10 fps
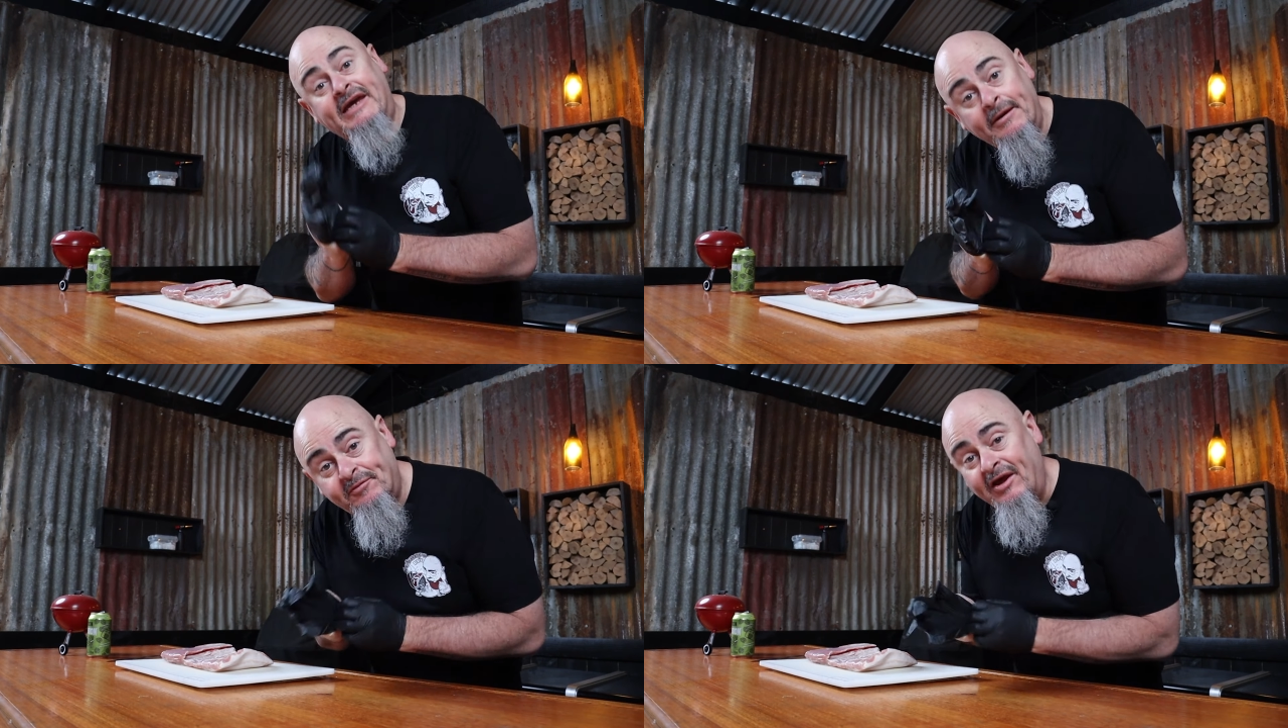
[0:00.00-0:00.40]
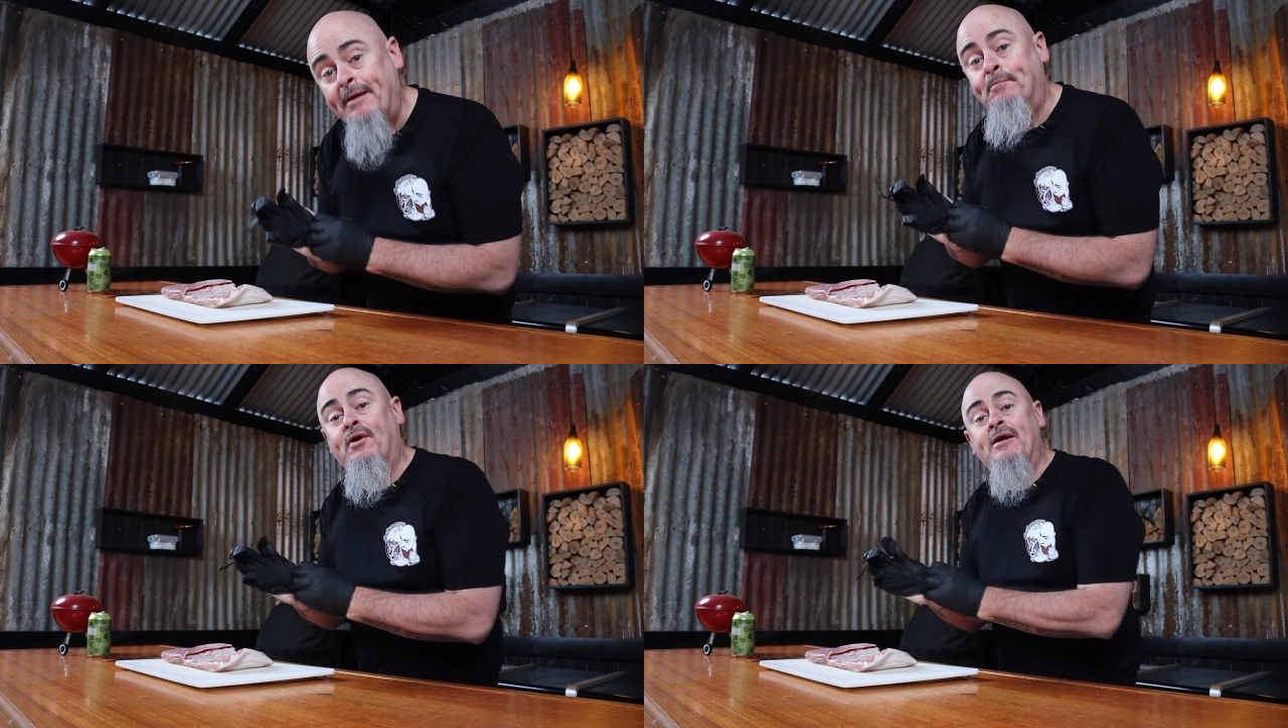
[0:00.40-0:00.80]

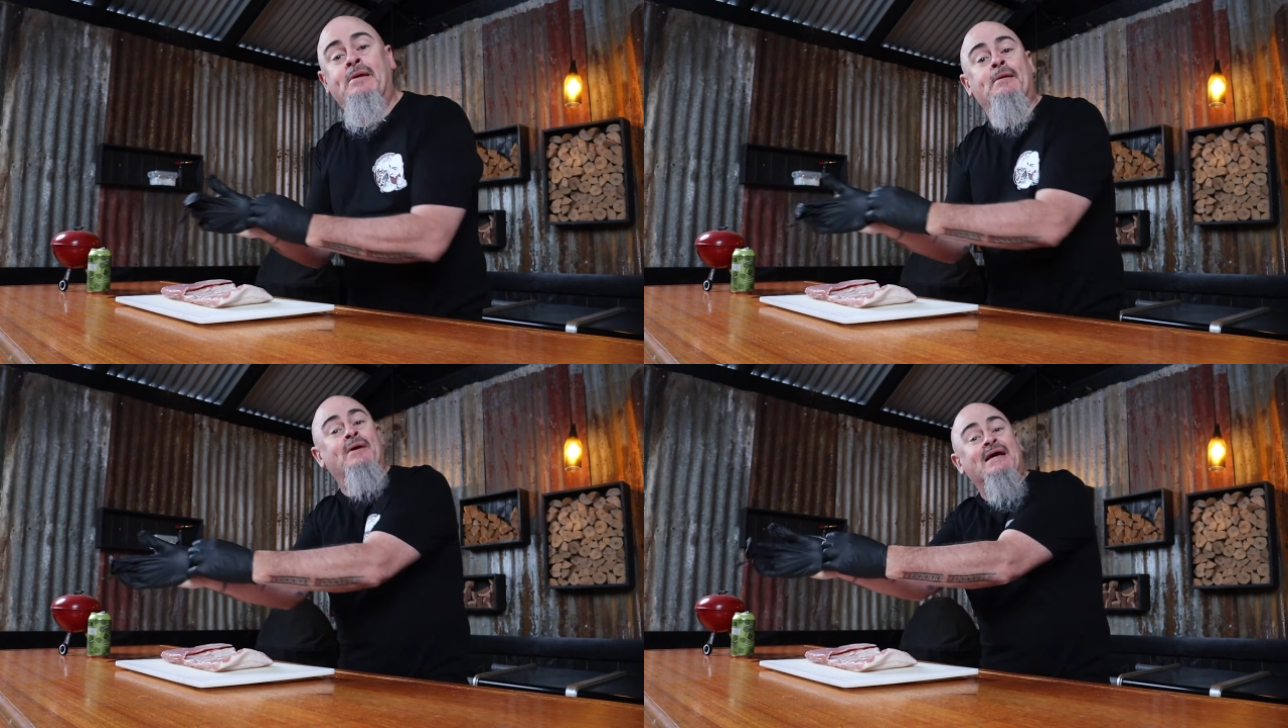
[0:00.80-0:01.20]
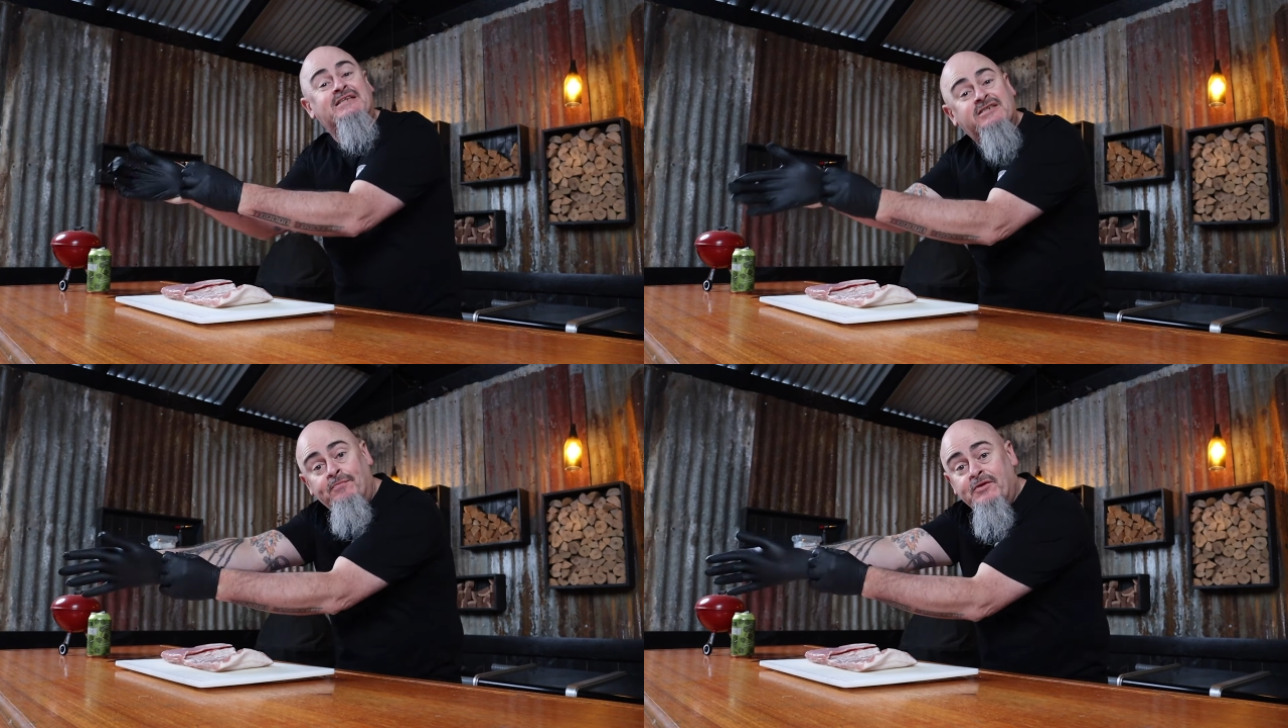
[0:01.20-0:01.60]
Gippsland Premium Meat.
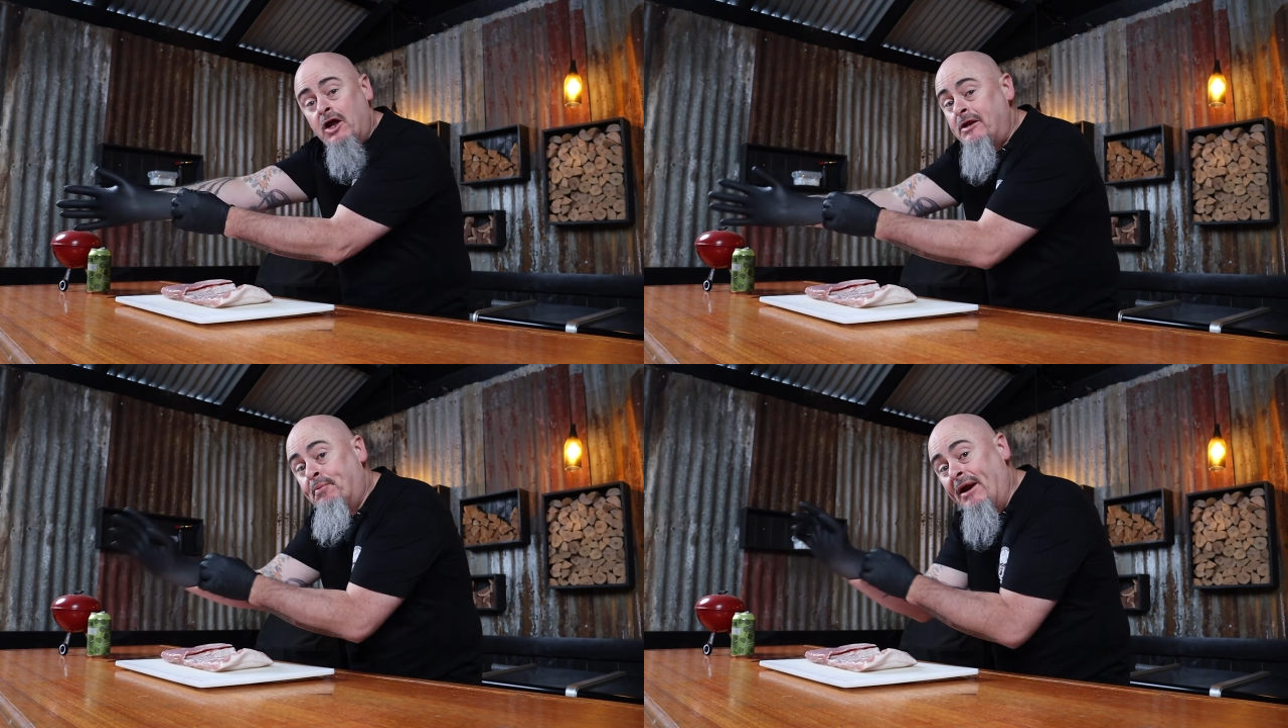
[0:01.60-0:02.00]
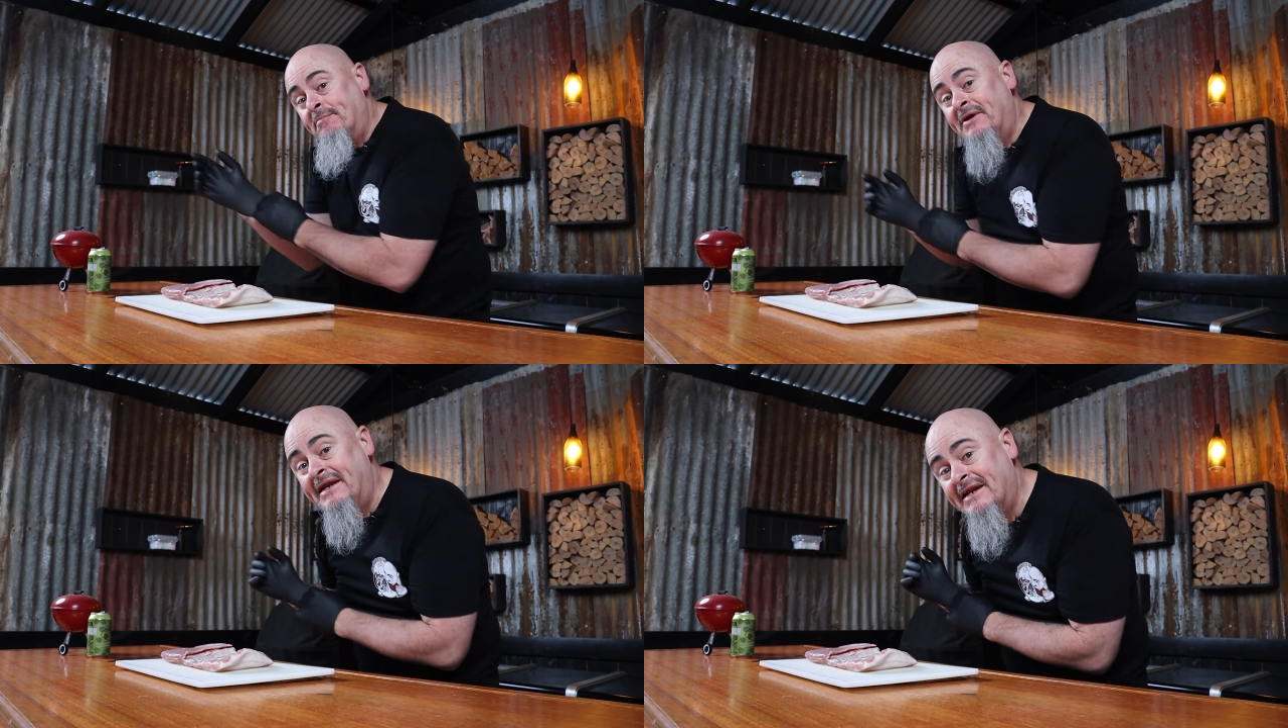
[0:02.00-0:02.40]
And the only prep
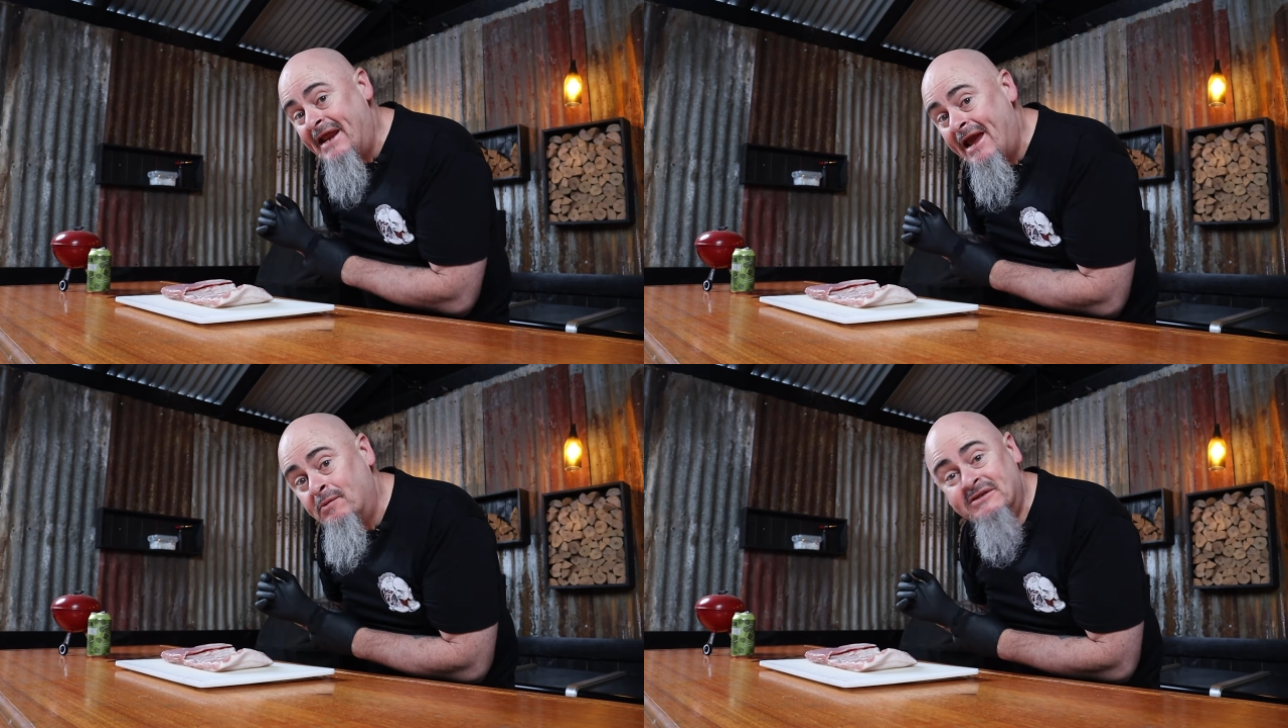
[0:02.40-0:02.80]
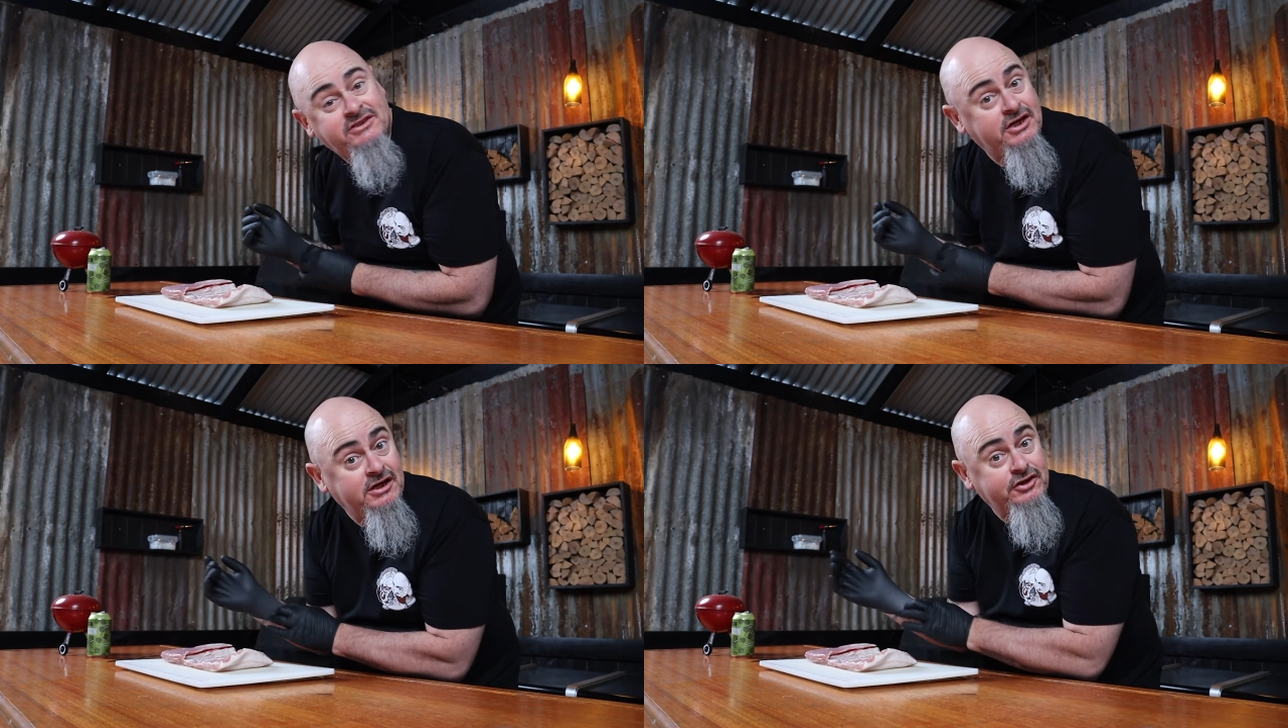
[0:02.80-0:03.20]
needed now is
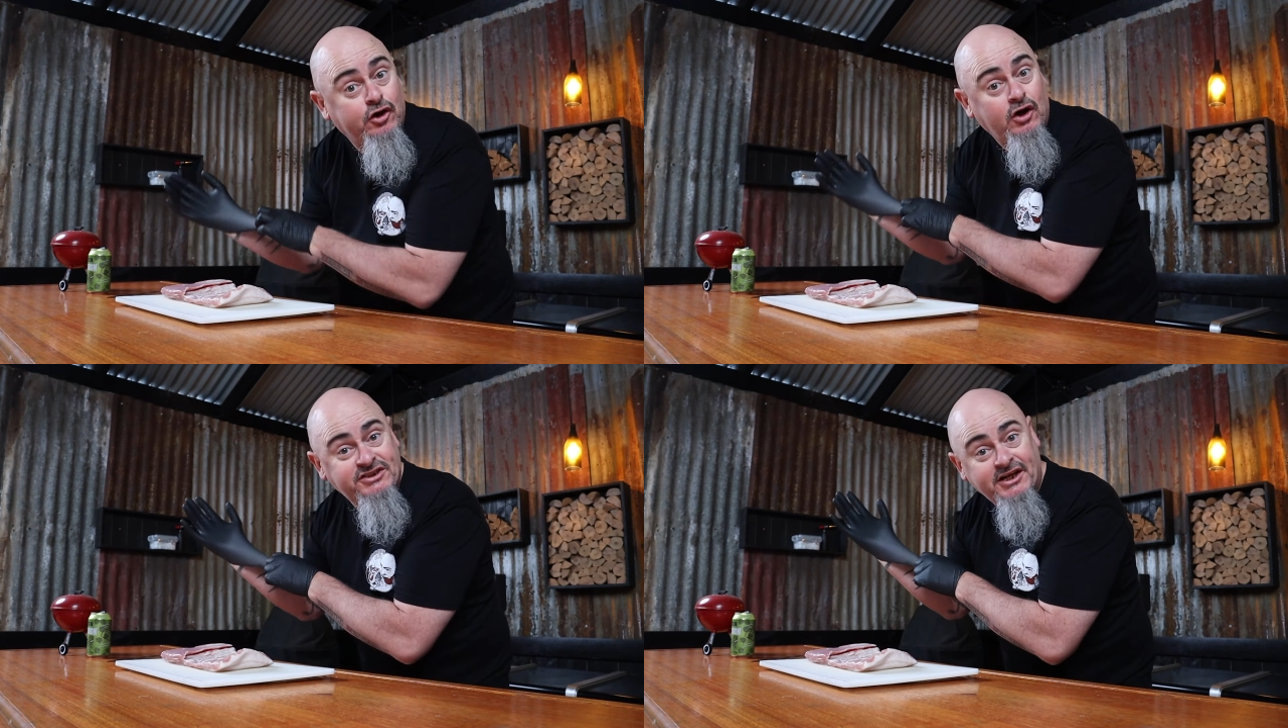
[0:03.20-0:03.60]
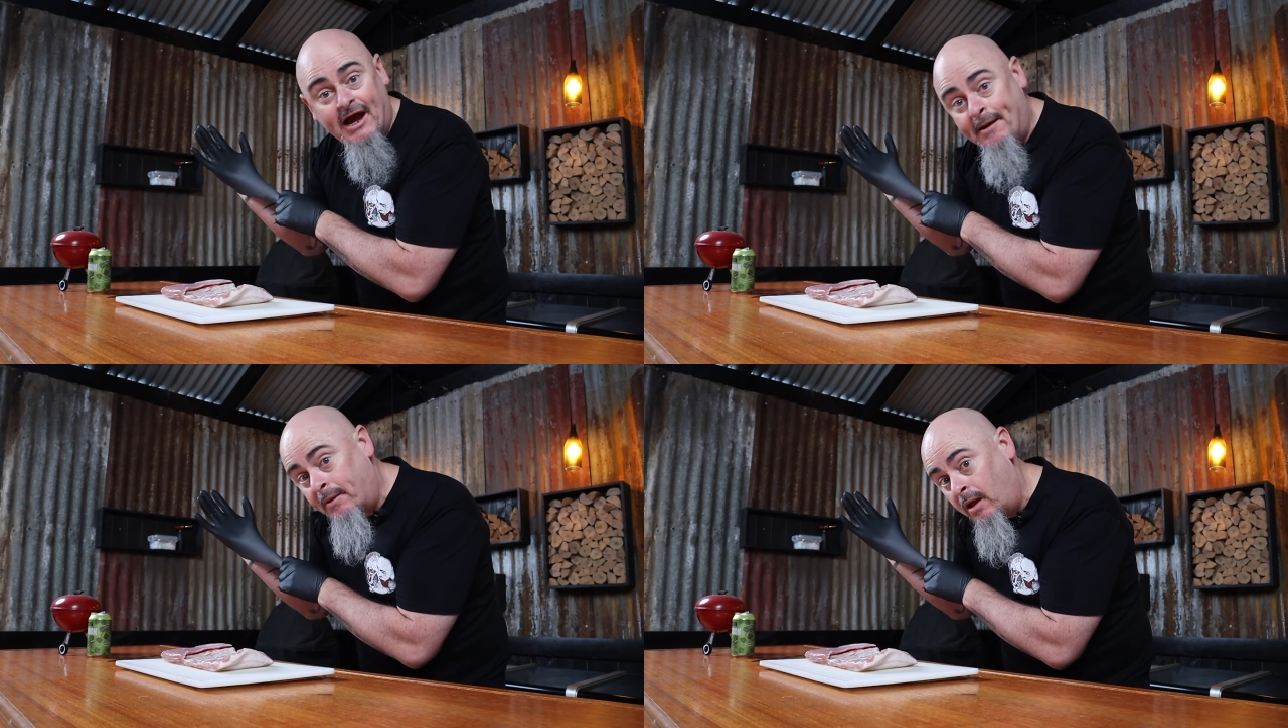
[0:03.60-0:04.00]
to dice it
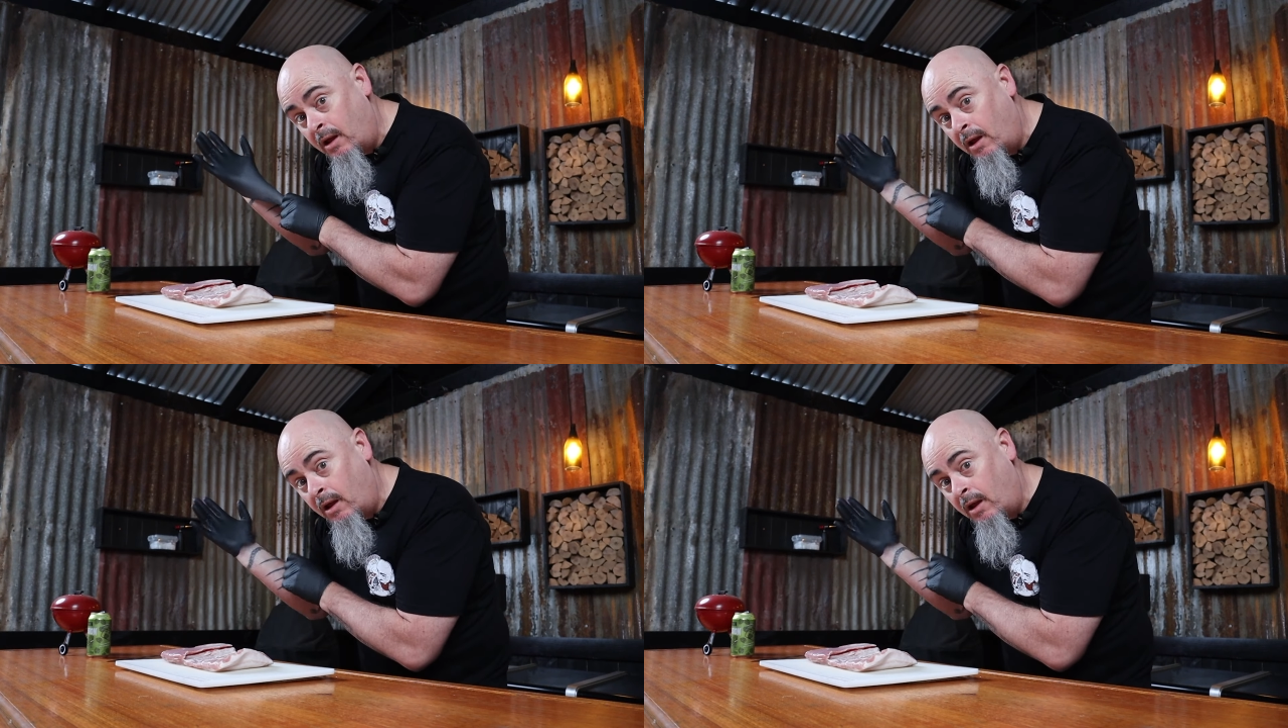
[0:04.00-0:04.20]
up.